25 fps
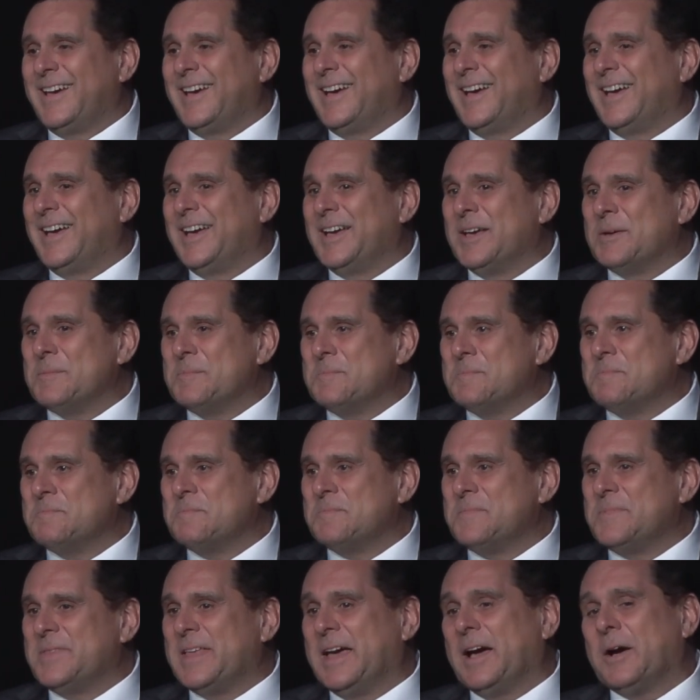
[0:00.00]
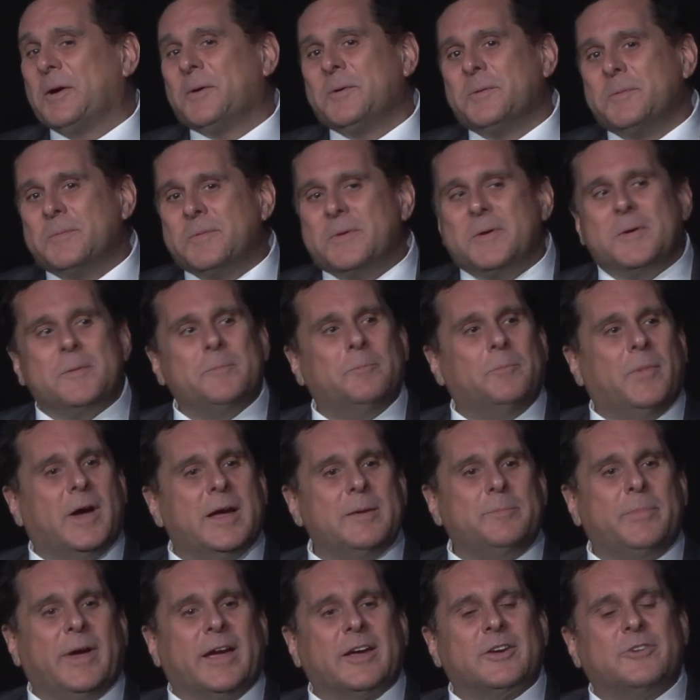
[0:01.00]
Now,
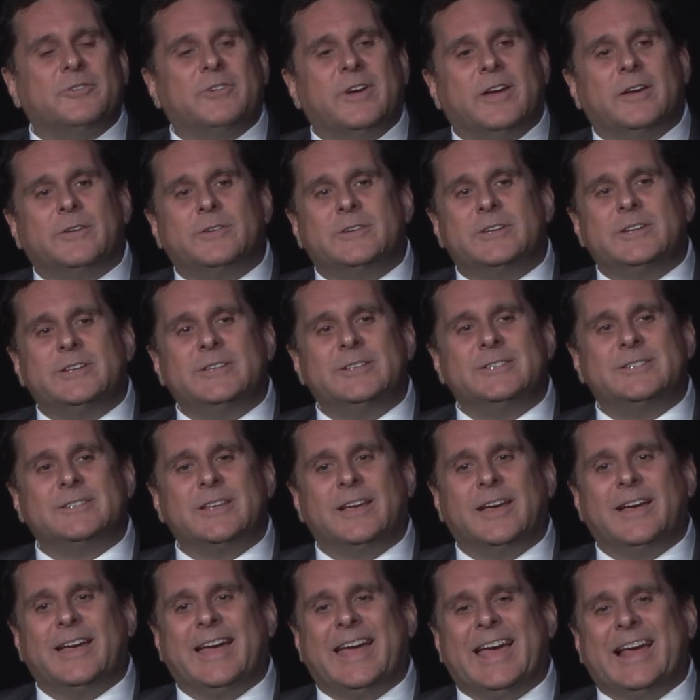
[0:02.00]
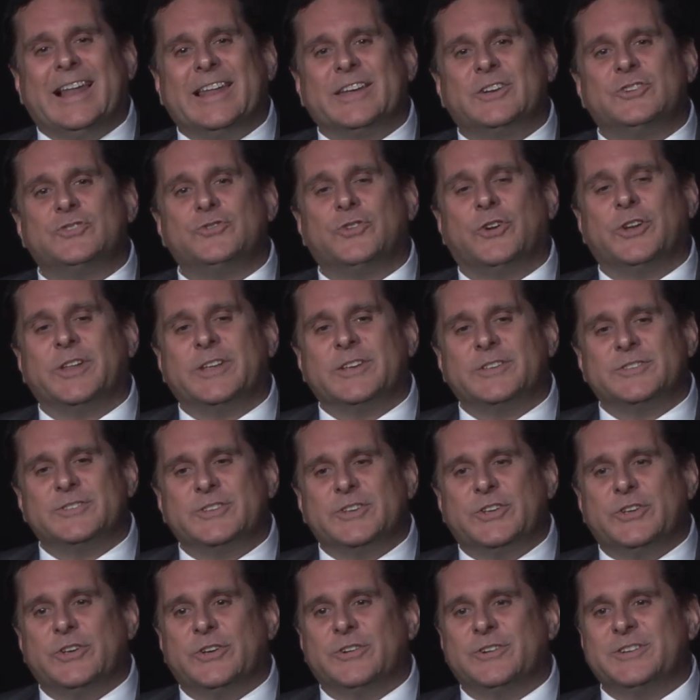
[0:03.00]
my background is electronic
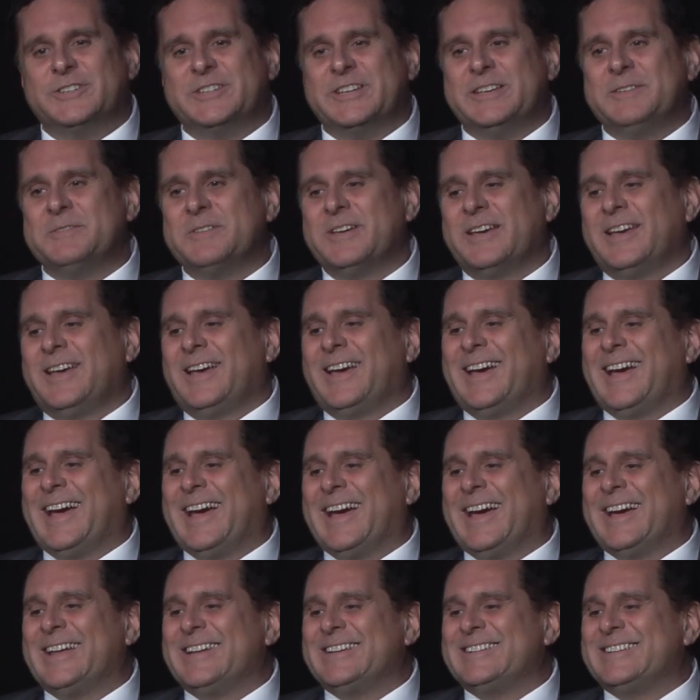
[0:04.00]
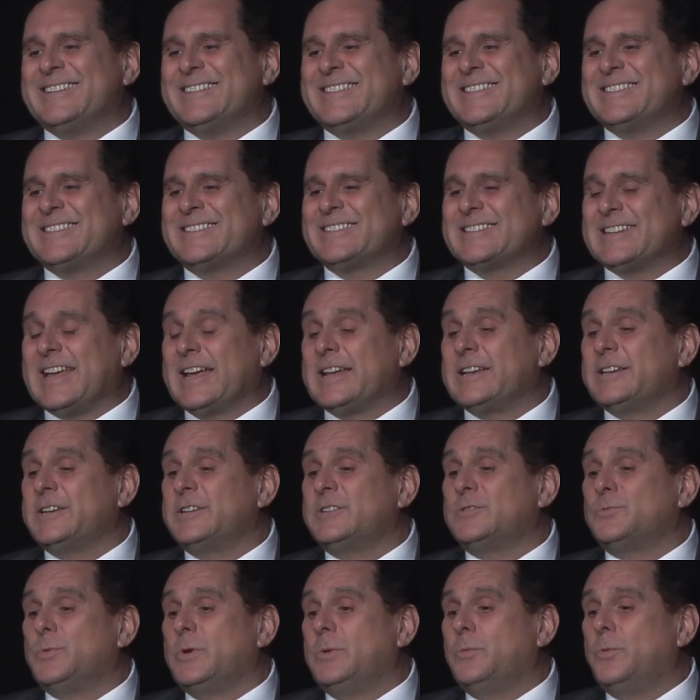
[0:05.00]
security, and the
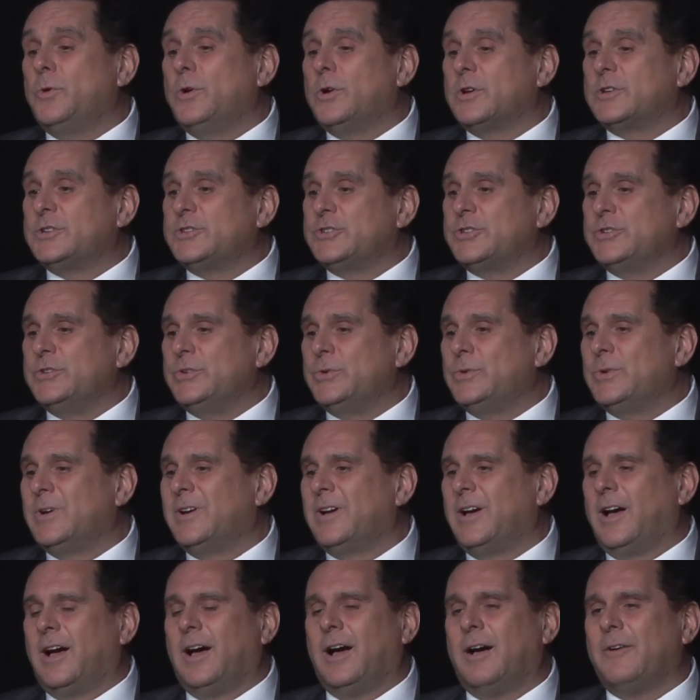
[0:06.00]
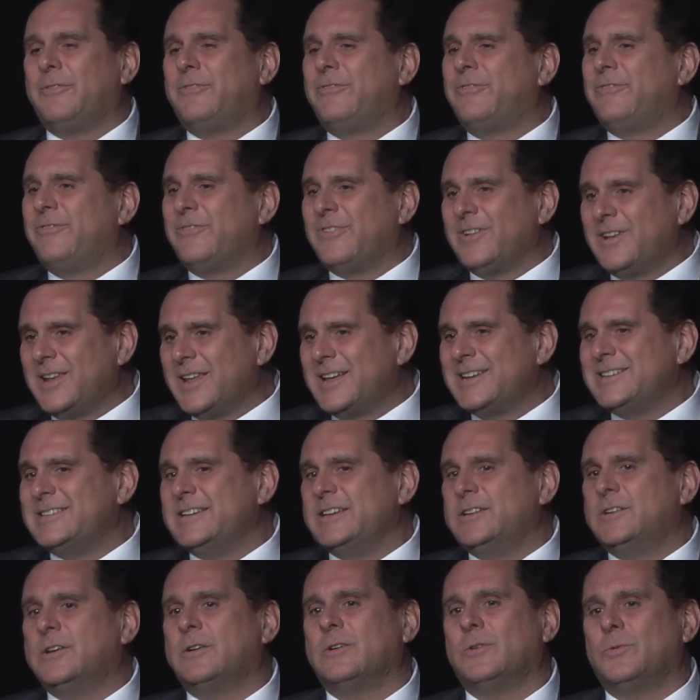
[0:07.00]
standards we work to are
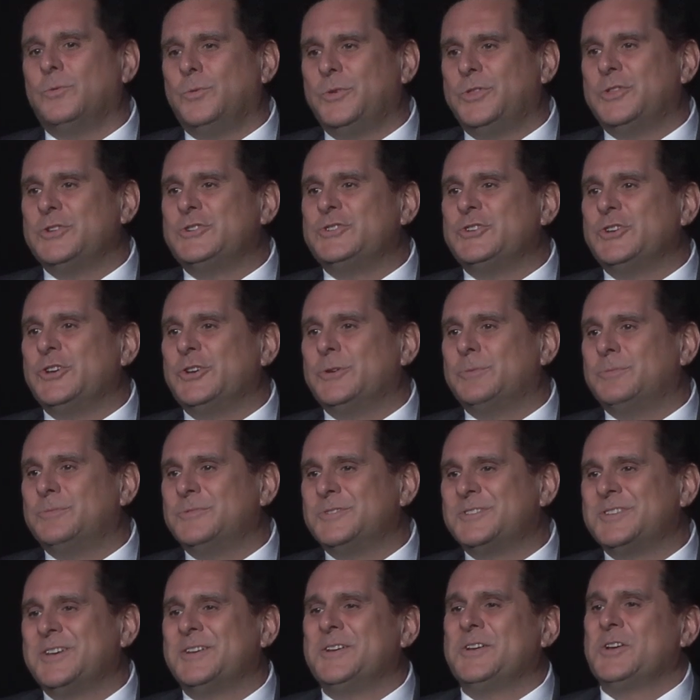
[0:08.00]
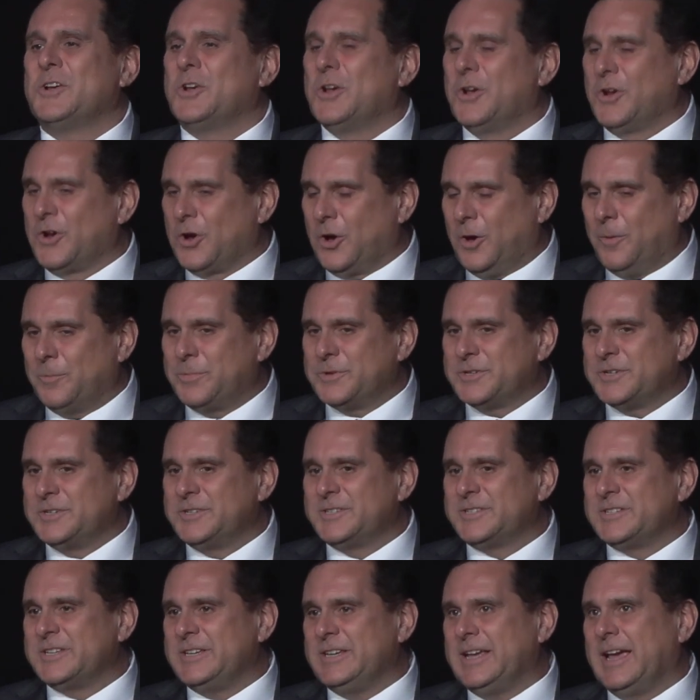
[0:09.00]
flooded with the terms
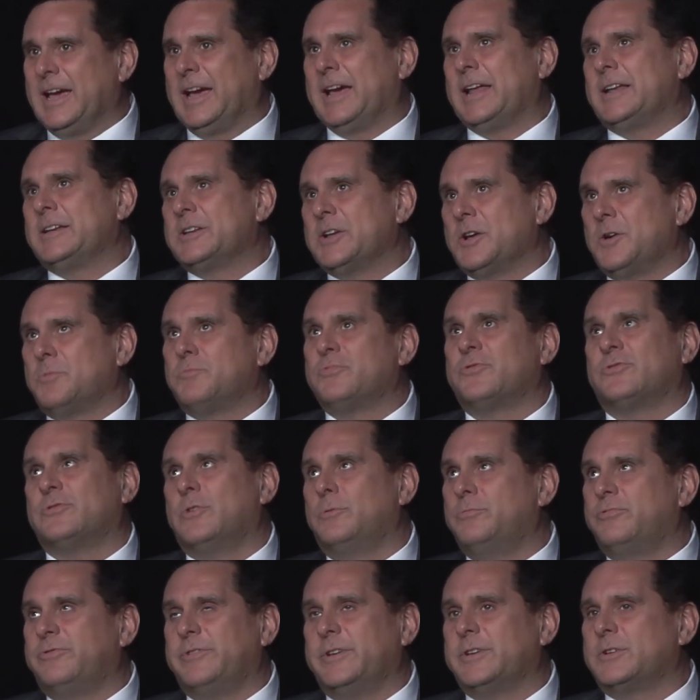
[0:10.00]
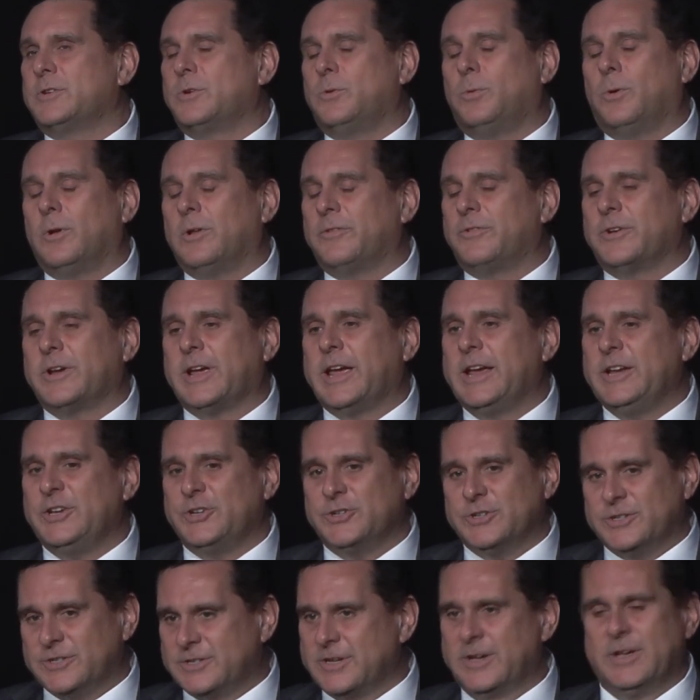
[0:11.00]
competency and appropriate
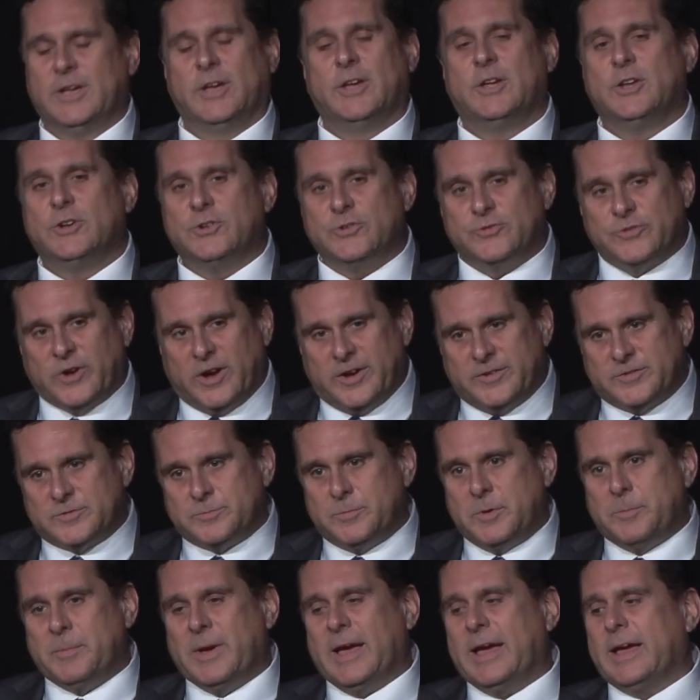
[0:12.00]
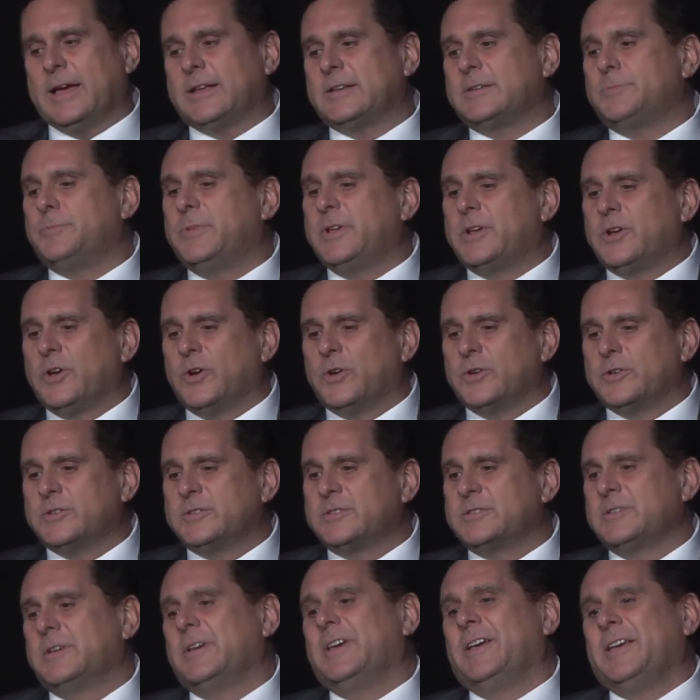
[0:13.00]
qualifications. Drives me mad,
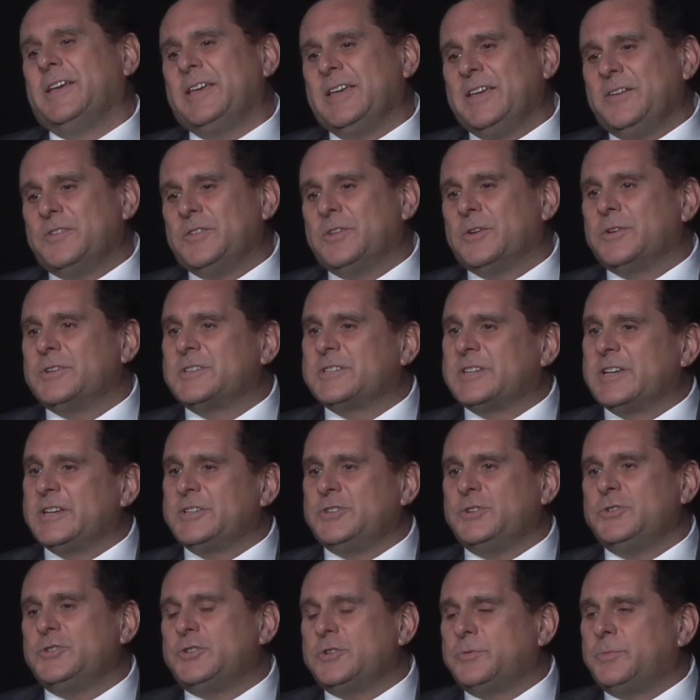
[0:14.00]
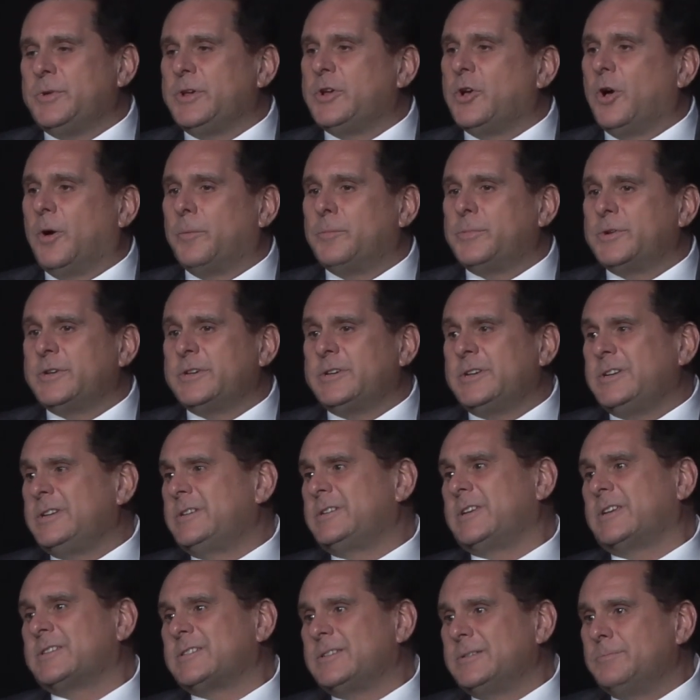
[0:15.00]
because even though it says you should be competent,
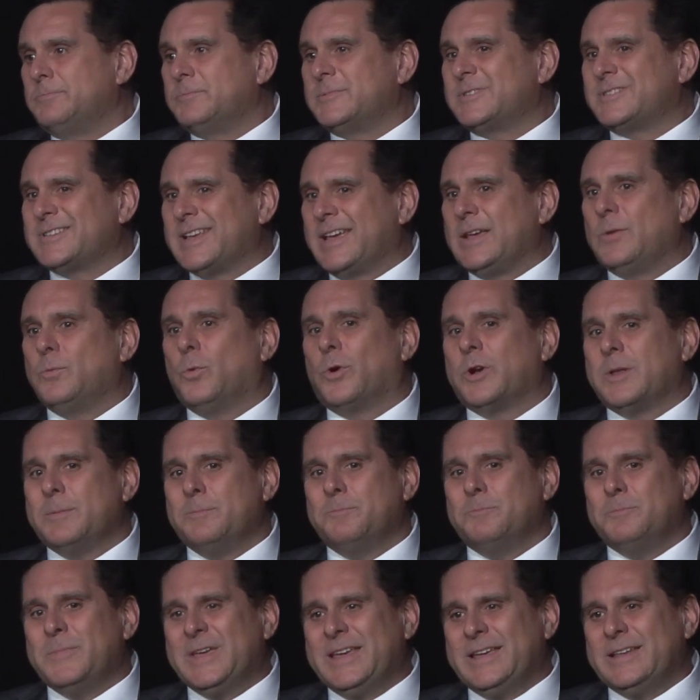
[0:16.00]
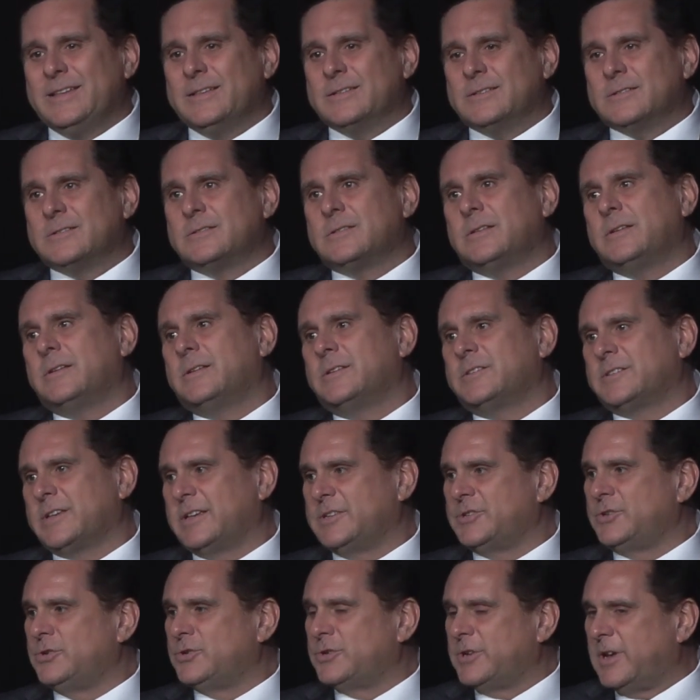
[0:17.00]
it doesn't say what it means. It
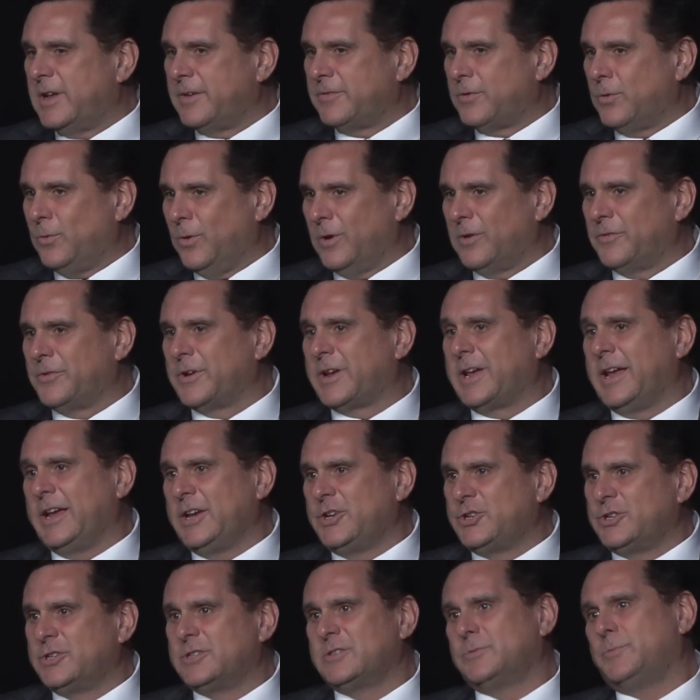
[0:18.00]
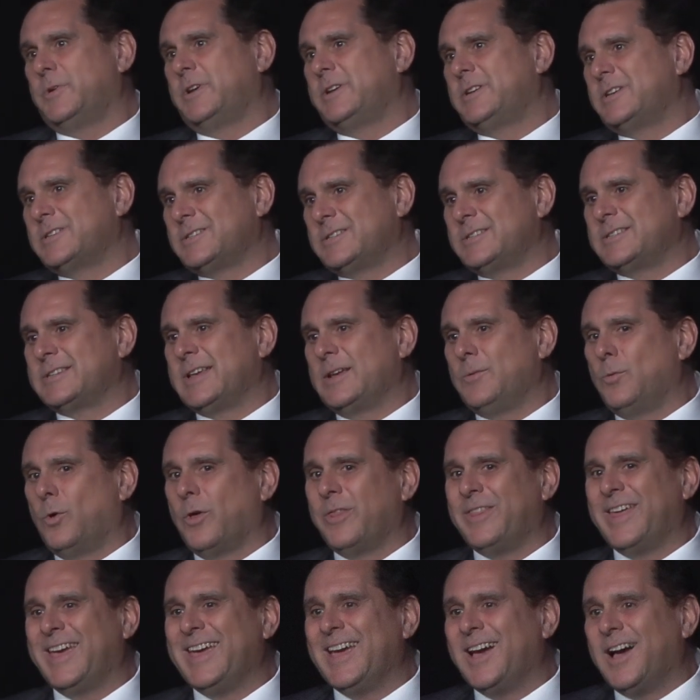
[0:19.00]
says you should have qualifications, but it doesn't say
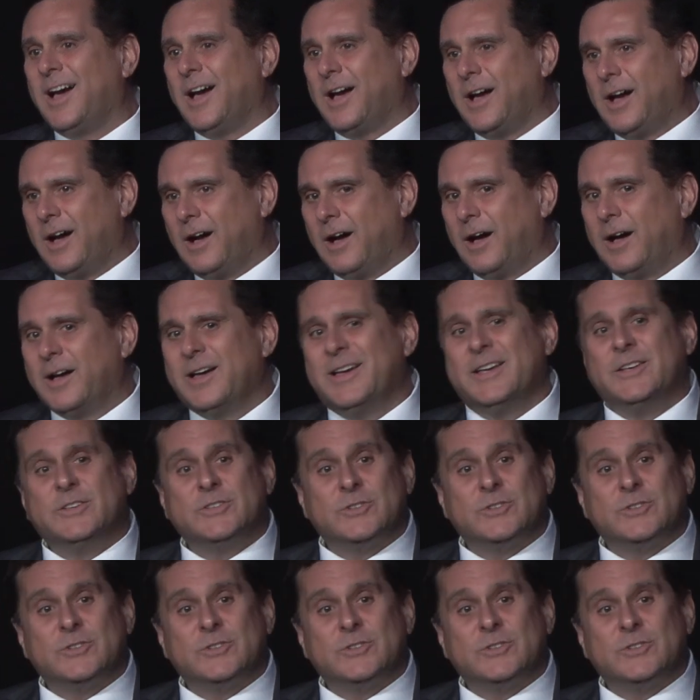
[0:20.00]
what they are.